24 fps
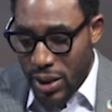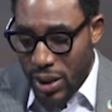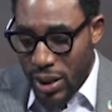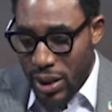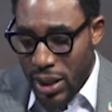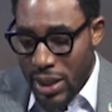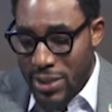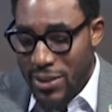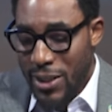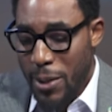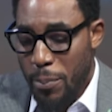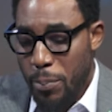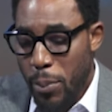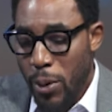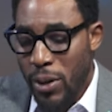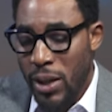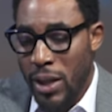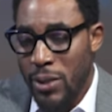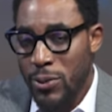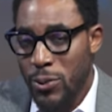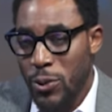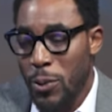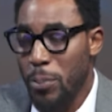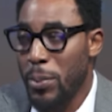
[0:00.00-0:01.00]
it's
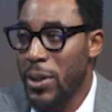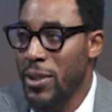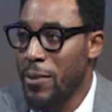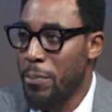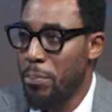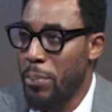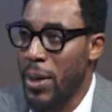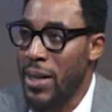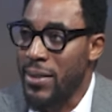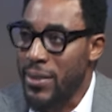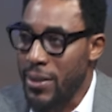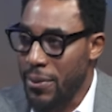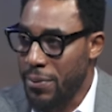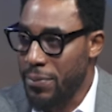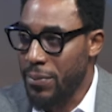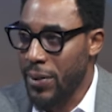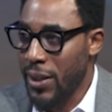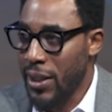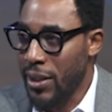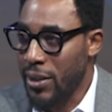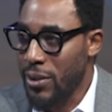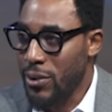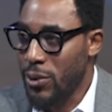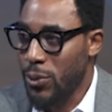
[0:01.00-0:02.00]
important to be specific,